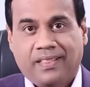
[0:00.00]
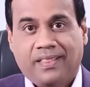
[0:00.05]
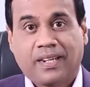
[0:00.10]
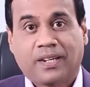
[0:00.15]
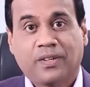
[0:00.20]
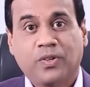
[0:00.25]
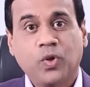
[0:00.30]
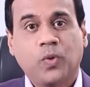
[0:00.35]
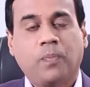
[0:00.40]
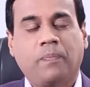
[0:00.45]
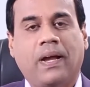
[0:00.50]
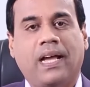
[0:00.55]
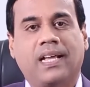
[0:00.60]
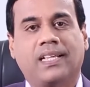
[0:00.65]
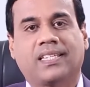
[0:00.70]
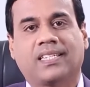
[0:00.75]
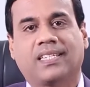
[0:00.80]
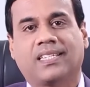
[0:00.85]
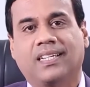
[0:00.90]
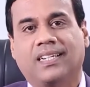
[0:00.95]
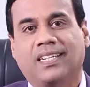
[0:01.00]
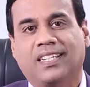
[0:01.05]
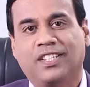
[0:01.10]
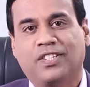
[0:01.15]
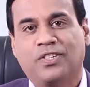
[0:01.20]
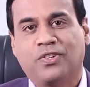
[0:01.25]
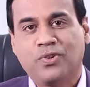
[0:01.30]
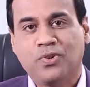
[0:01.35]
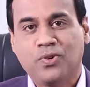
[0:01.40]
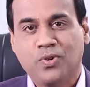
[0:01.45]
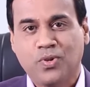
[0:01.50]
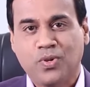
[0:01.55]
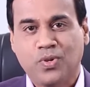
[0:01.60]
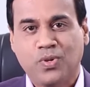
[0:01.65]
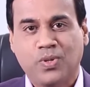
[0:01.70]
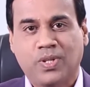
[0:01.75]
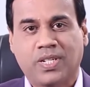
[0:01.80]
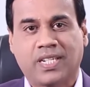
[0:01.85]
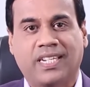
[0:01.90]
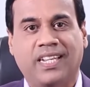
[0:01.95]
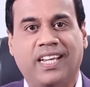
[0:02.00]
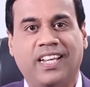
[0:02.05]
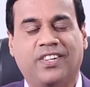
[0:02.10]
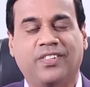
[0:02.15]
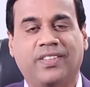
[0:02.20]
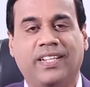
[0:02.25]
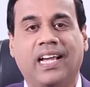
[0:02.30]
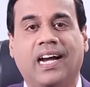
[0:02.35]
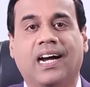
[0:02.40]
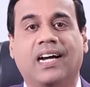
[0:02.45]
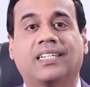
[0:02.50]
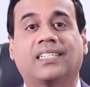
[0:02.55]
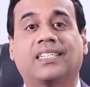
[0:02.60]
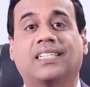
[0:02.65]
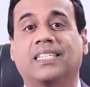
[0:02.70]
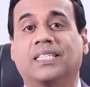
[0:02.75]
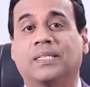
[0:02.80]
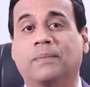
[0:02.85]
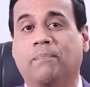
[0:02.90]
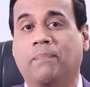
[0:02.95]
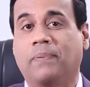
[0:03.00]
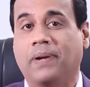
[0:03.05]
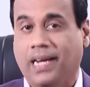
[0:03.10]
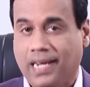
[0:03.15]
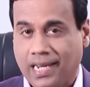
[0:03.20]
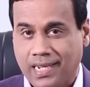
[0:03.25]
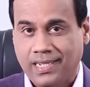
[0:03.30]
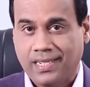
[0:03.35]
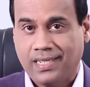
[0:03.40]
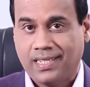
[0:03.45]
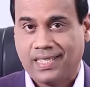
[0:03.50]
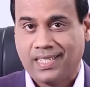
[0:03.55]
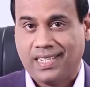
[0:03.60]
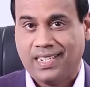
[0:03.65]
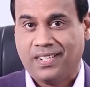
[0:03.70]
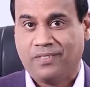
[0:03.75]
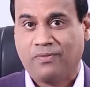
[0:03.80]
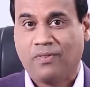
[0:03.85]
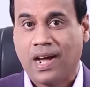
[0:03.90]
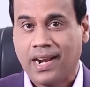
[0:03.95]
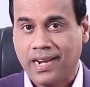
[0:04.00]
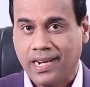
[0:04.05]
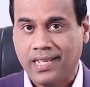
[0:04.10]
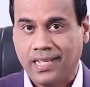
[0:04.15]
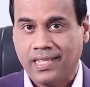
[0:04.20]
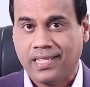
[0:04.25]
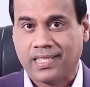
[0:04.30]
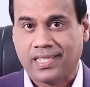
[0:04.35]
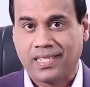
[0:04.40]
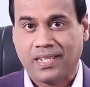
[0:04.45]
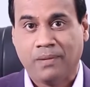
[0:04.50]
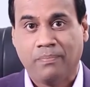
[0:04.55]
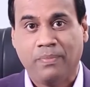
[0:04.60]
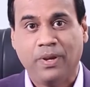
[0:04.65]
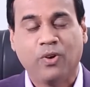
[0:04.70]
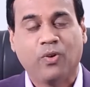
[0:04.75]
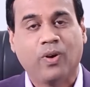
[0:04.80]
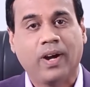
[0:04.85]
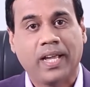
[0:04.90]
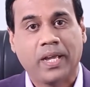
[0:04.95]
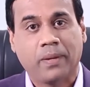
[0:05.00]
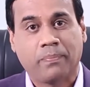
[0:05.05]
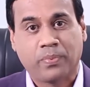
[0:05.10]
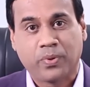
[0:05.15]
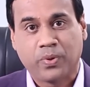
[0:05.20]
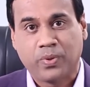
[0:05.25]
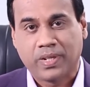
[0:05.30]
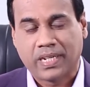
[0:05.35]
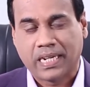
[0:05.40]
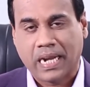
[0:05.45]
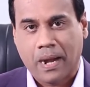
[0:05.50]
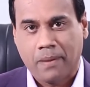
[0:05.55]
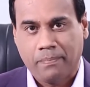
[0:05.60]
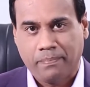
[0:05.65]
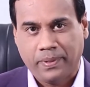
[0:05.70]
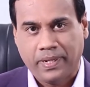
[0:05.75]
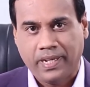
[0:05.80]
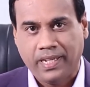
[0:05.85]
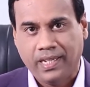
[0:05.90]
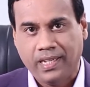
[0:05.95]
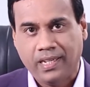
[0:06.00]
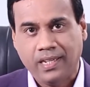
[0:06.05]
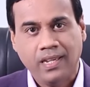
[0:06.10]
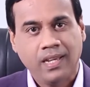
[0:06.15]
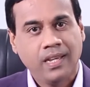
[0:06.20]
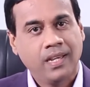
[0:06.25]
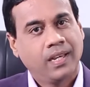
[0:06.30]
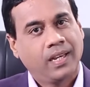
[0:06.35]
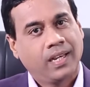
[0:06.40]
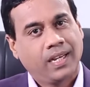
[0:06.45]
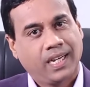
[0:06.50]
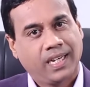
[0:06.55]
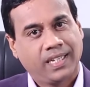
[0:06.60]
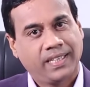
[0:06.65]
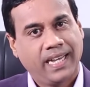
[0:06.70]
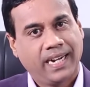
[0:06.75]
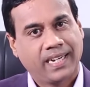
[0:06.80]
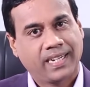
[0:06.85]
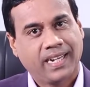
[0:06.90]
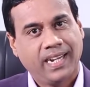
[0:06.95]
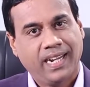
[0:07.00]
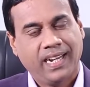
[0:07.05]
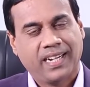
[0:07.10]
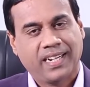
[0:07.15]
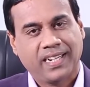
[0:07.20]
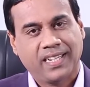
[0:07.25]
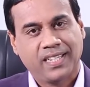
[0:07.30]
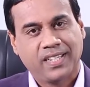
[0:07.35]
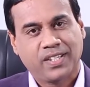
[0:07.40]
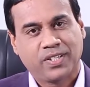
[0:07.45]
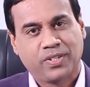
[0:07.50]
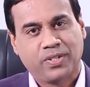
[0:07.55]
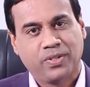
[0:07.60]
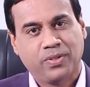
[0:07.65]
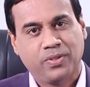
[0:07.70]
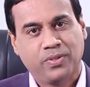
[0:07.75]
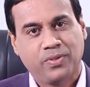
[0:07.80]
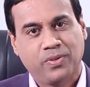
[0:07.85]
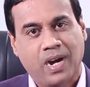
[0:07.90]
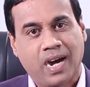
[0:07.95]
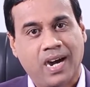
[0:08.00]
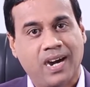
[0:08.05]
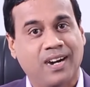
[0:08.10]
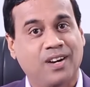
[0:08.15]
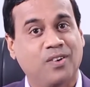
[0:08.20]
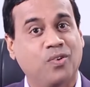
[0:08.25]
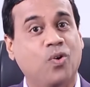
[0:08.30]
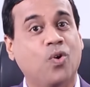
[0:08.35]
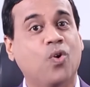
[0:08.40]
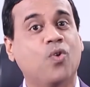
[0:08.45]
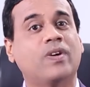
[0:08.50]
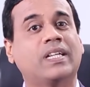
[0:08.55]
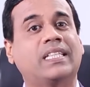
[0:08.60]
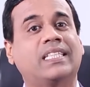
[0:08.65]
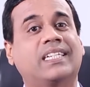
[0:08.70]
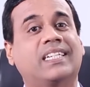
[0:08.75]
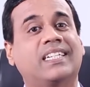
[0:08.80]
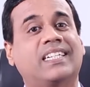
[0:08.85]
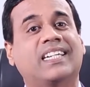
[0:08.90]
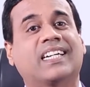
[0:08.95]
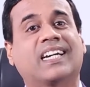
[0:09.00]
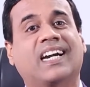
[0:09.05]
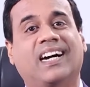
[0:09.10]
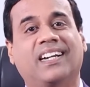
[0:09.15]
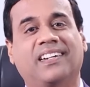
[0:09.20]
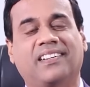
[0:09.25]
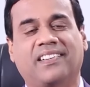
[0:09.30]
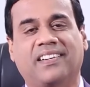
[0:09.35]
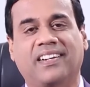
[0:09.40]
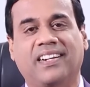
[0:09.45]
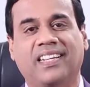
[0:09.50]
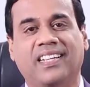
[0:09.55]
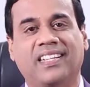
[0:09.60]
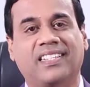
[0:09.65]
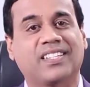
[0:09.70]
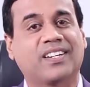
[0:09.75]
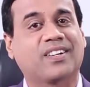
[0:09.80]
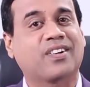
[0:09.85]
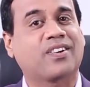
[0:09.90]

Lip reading: The group has 2 state-of-the-art plants, and one is a BOI-approved company that caters to over 30 countries